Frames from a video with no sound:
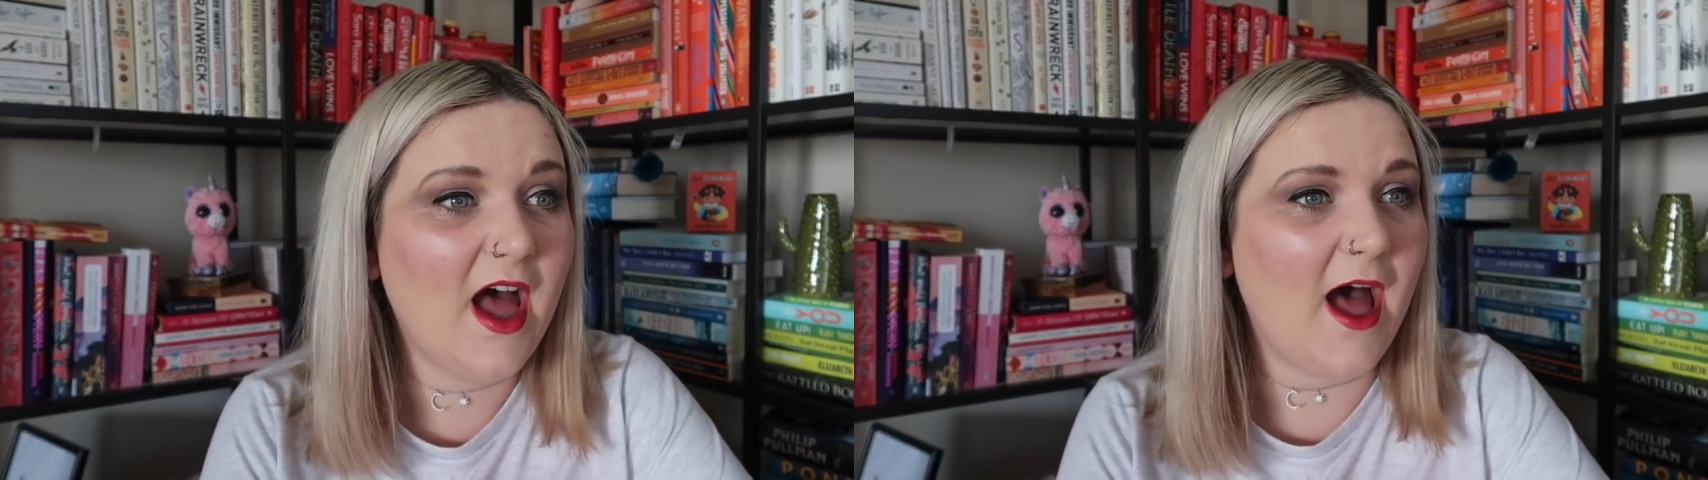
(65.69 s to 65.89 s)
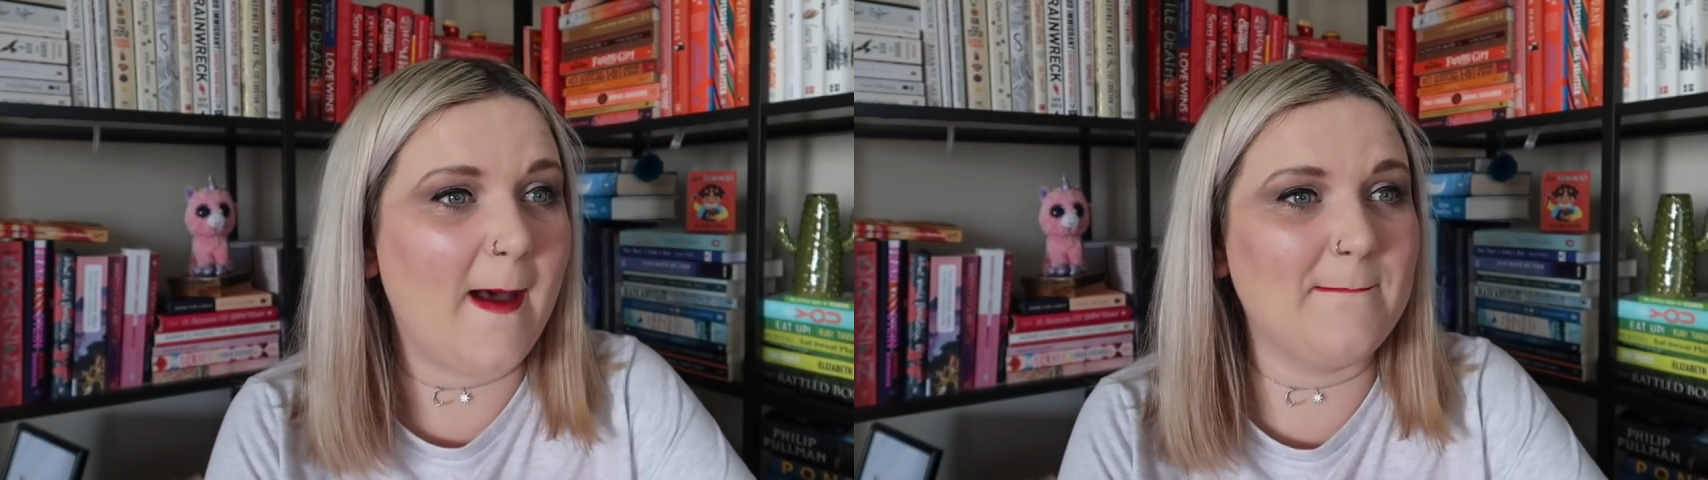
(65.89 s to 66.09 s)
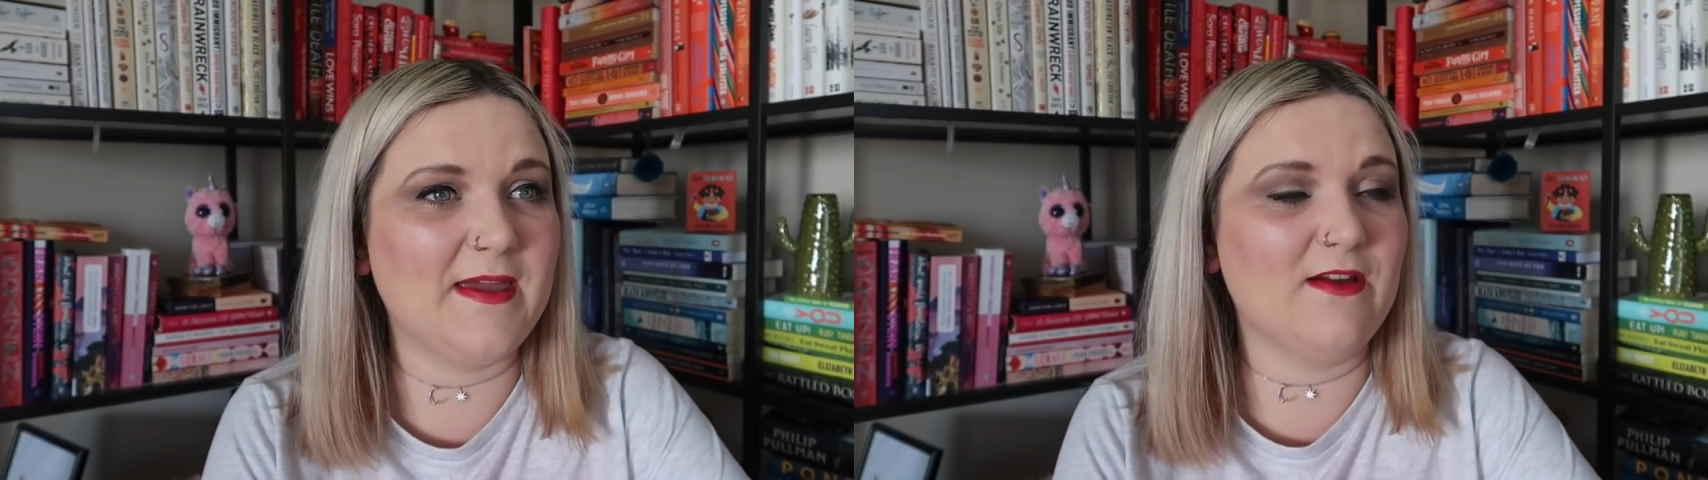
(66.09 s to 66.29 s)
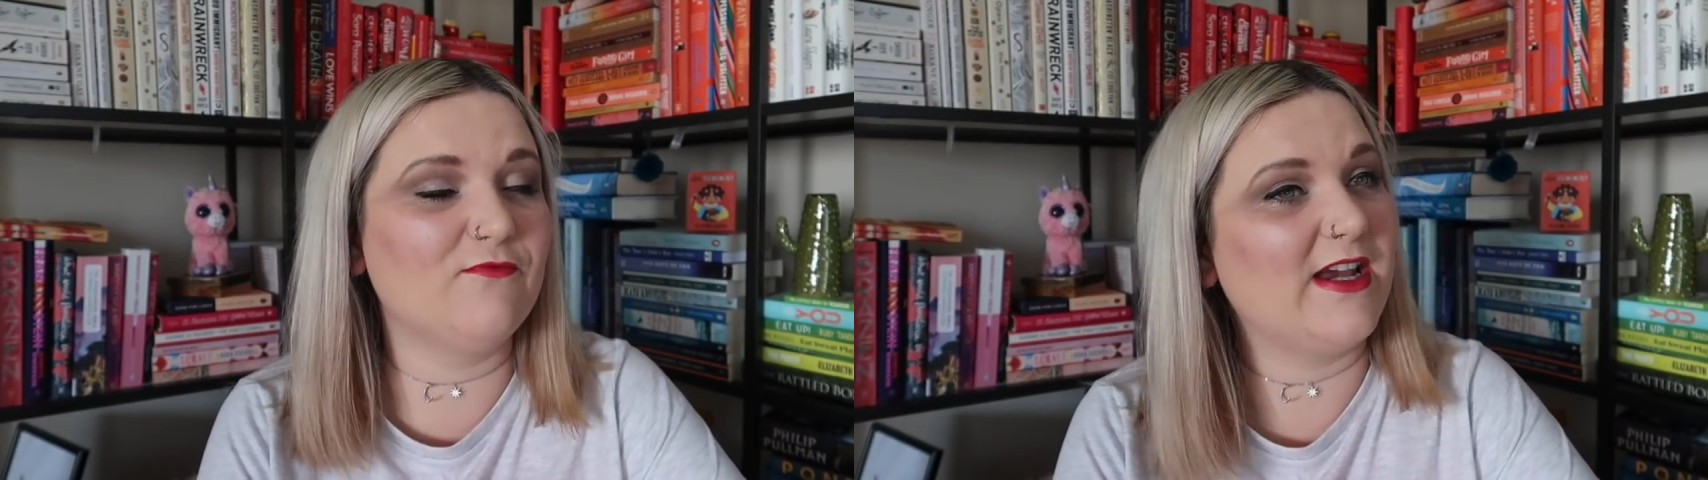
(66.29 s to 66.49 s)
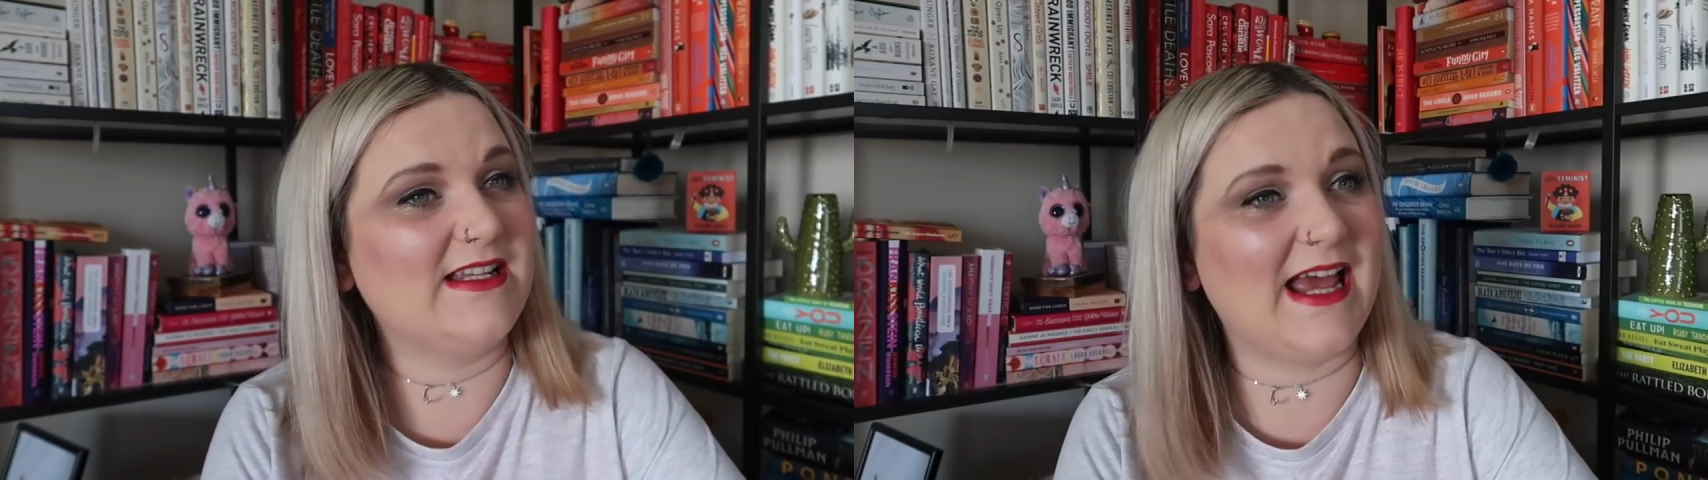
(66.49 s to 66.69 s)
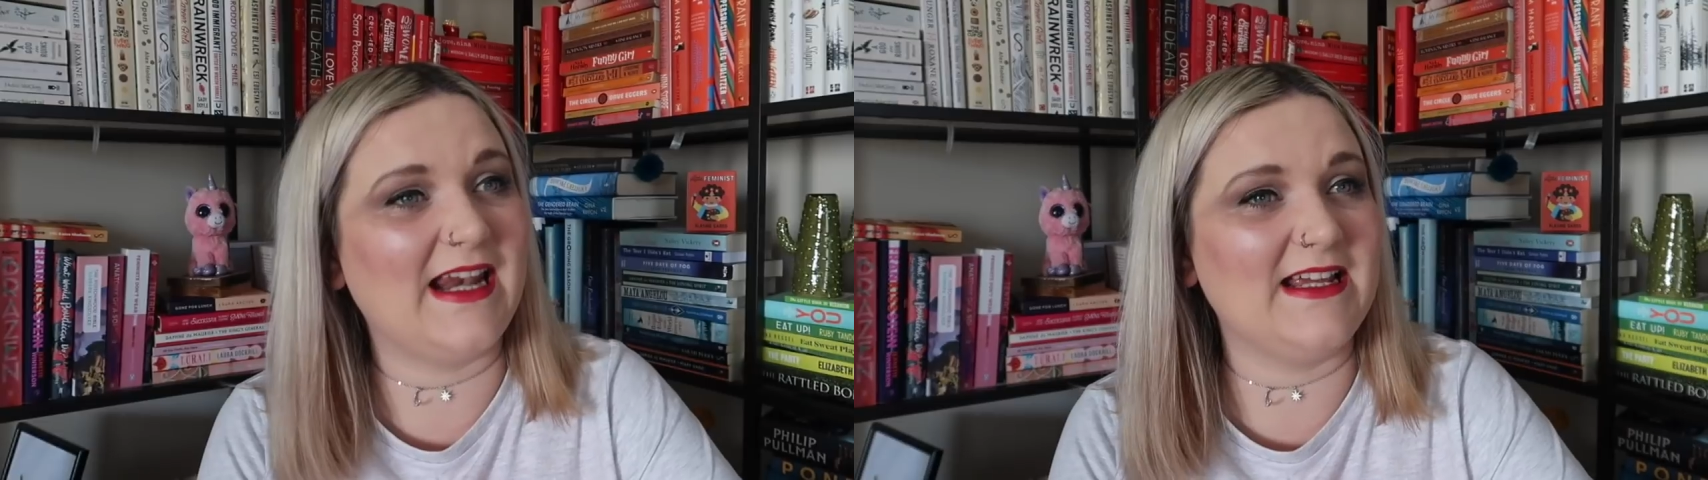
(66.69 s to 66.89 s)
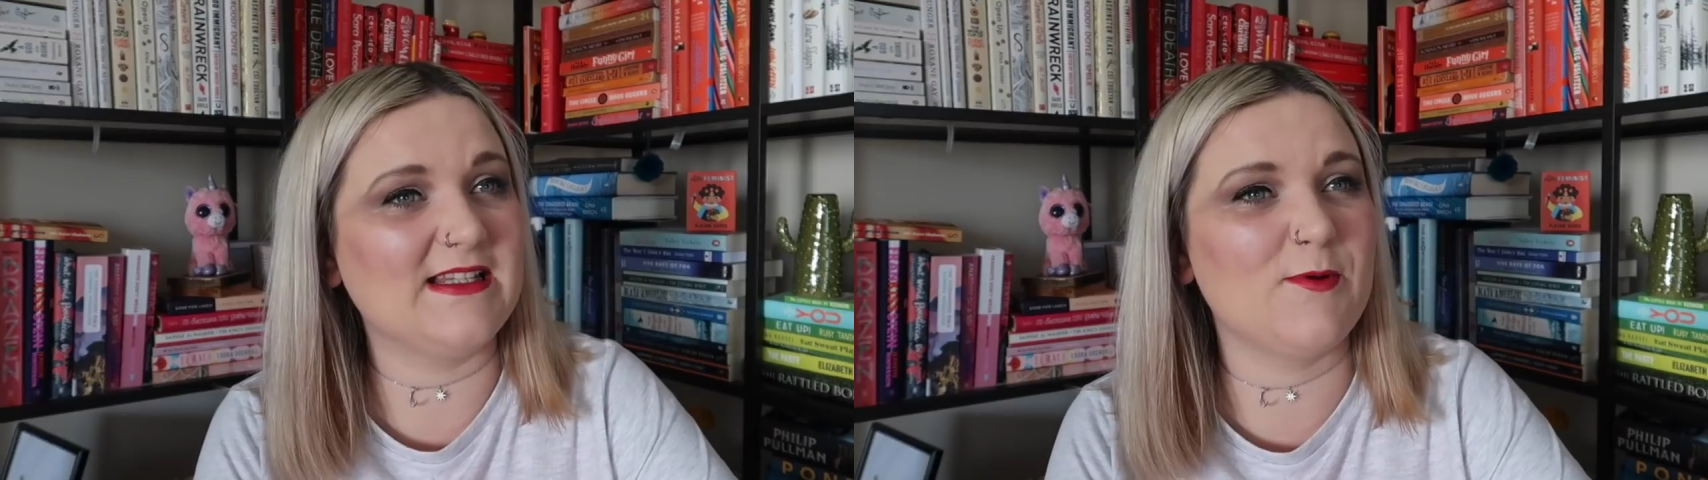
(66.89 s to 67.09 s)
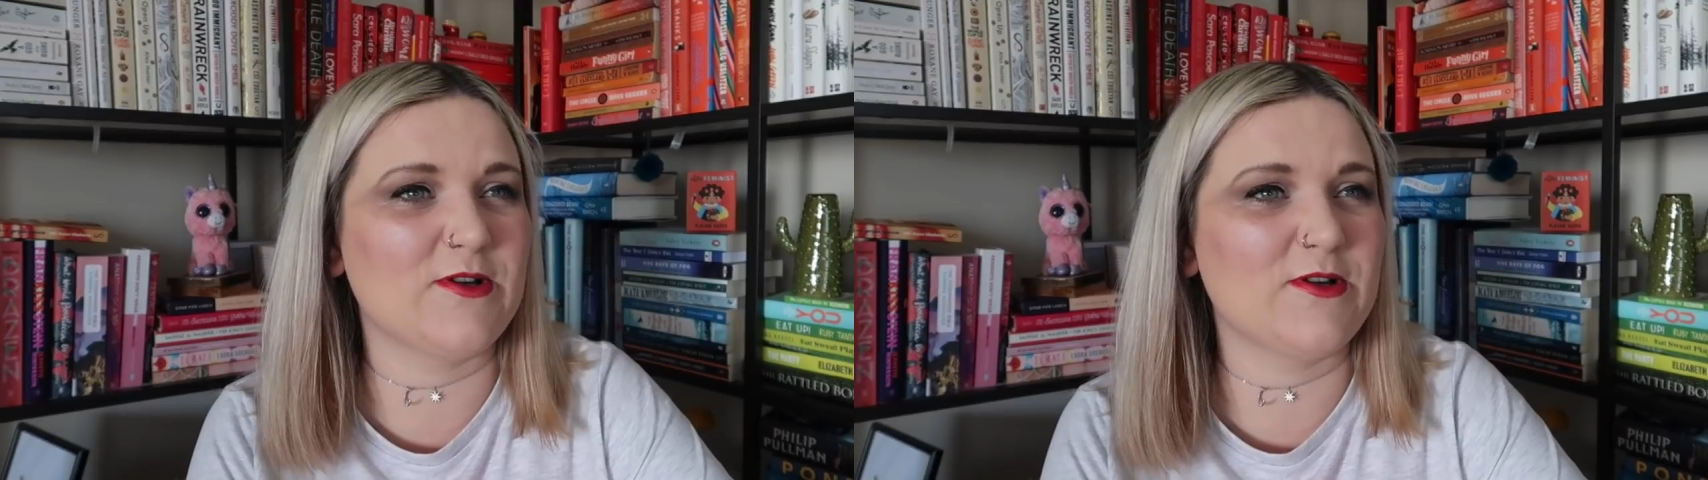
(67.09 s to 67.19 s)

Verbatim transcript: um, be it retellings,